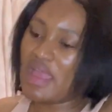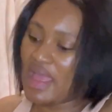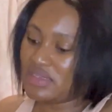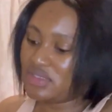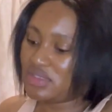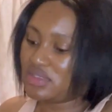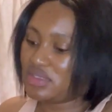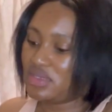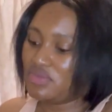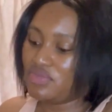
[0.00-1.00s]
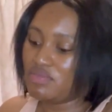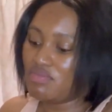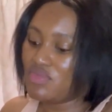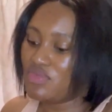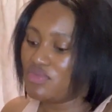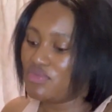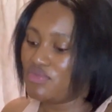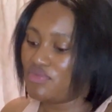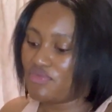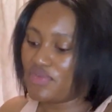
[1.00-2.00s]
I just
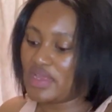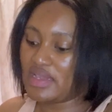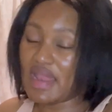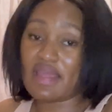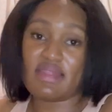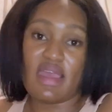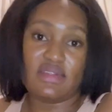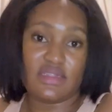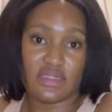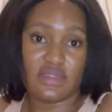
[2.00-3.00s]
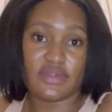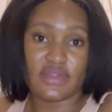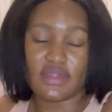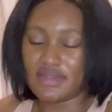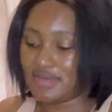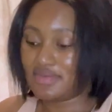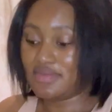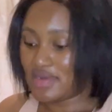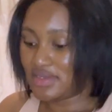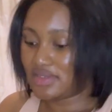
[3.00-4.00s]
remove it like that,
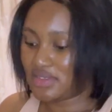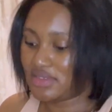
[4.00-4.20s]
right?